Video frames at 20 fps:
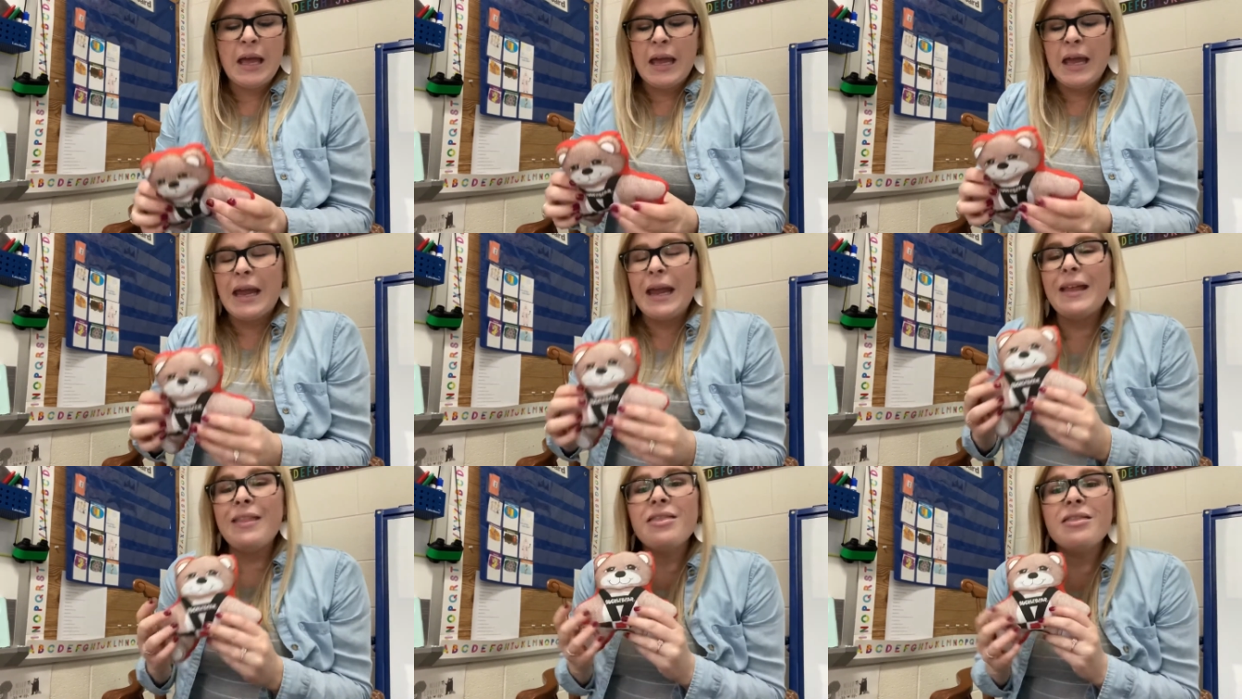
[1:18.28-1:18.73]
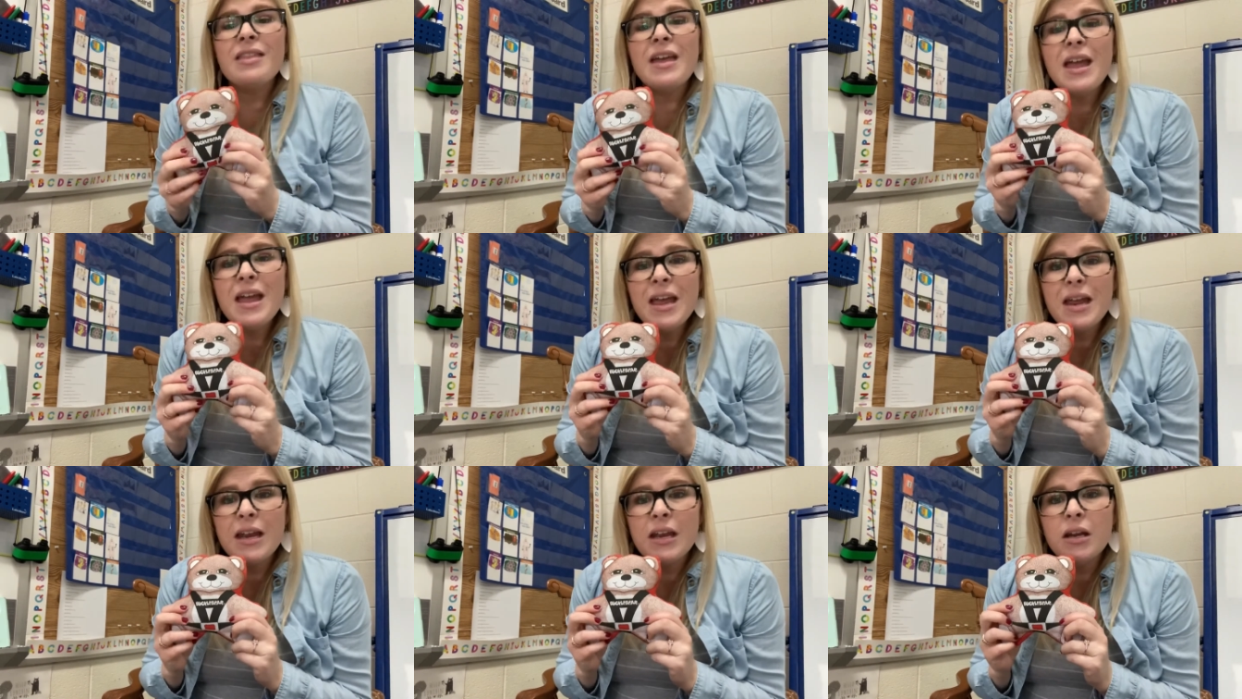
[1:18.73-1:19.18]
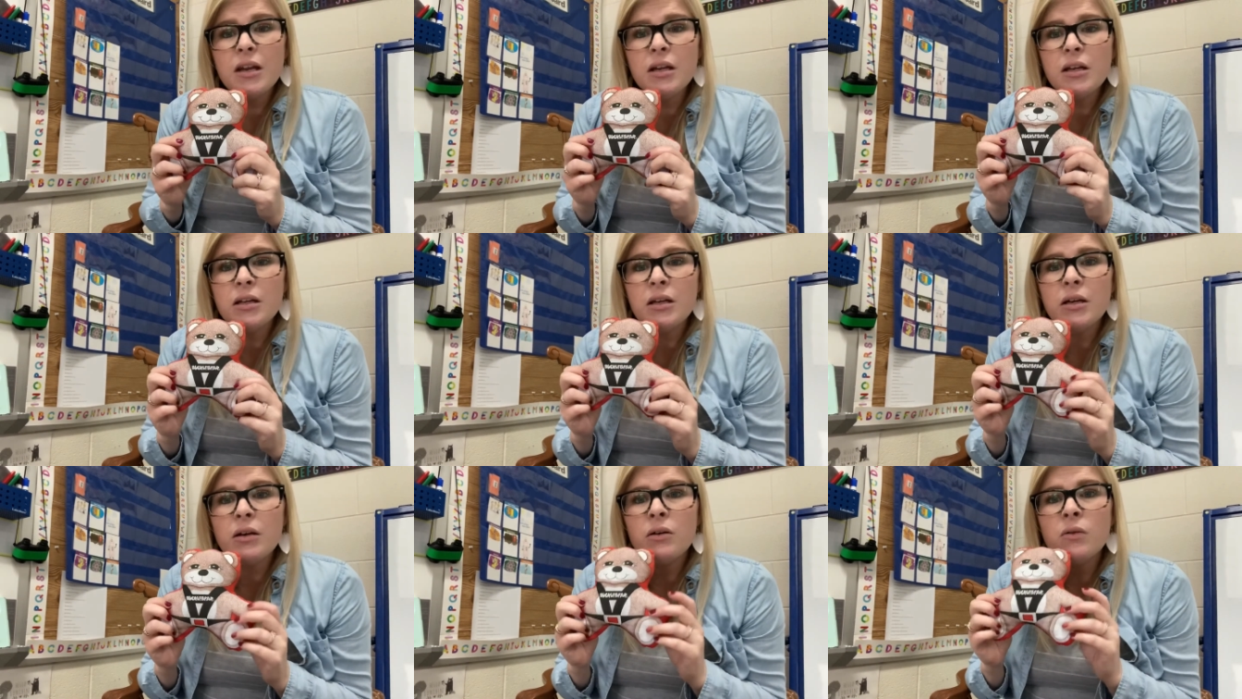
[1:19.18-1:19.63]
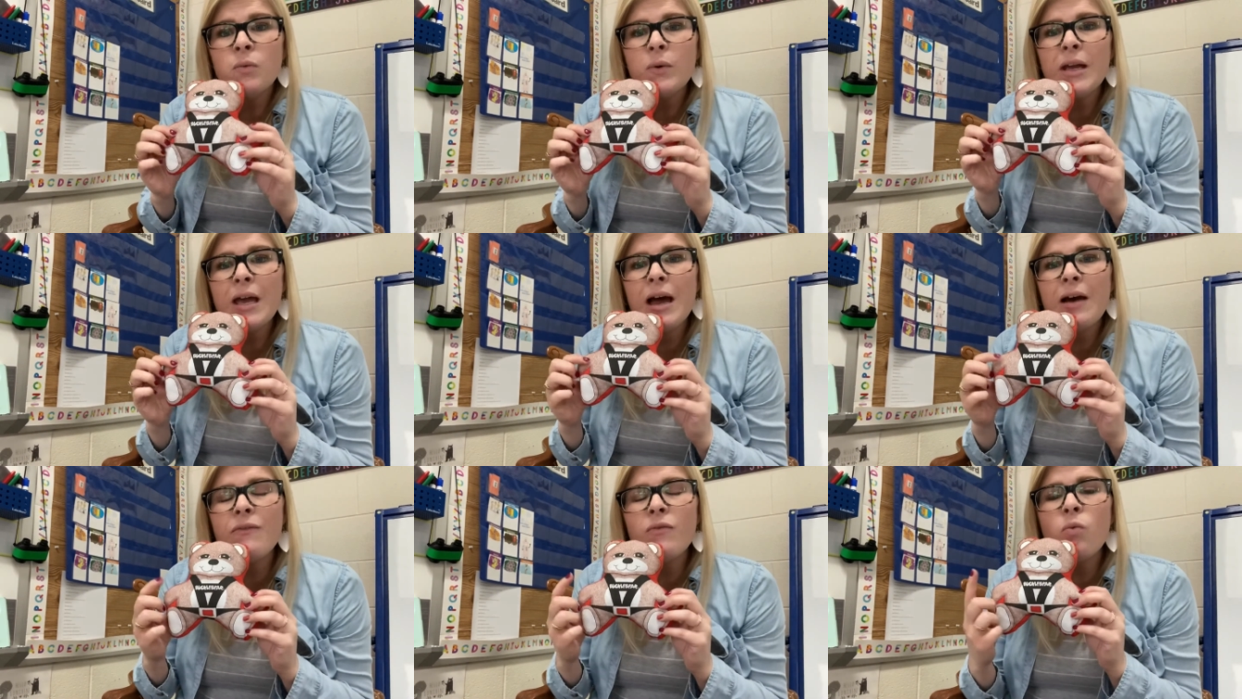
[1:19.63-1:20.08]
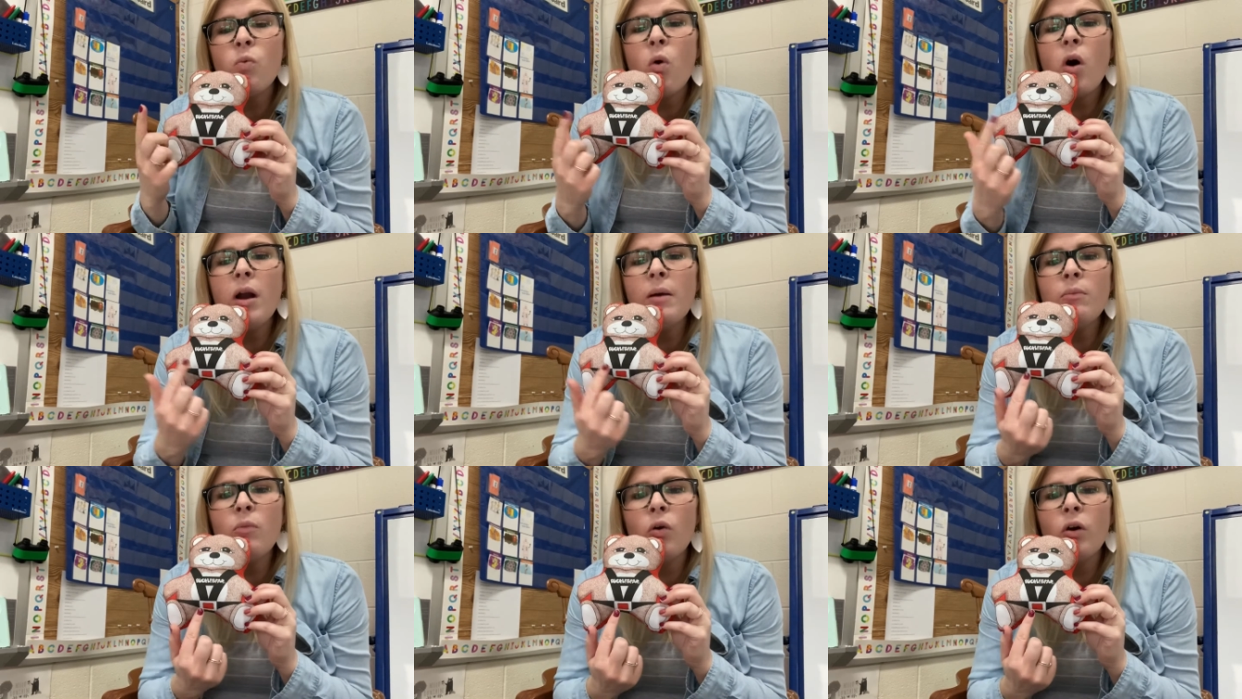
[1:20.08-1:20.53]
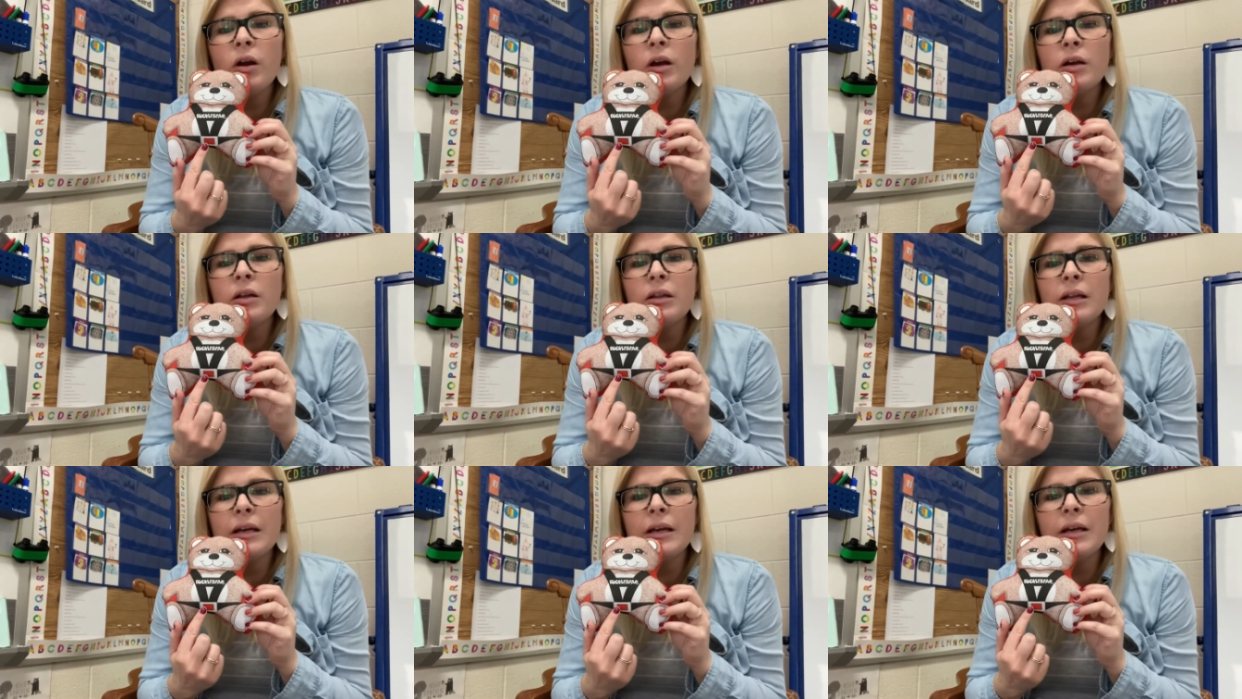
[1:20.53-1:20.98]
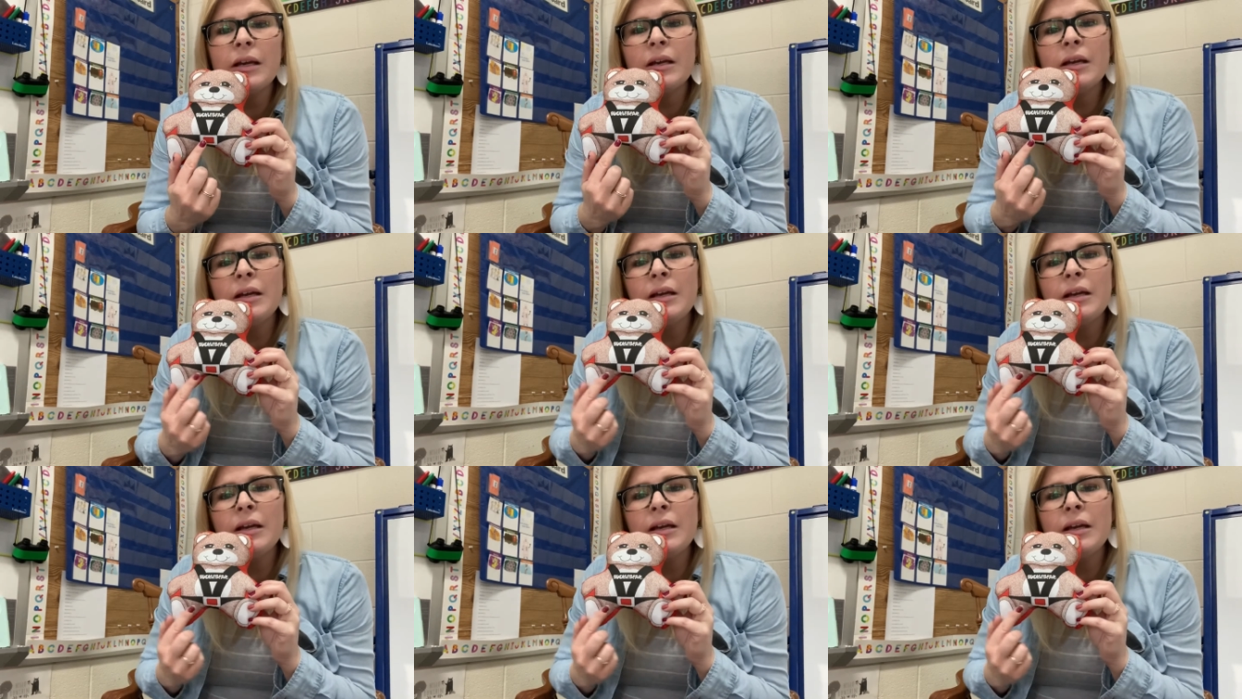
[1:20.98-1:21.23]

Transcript: And then we have one more click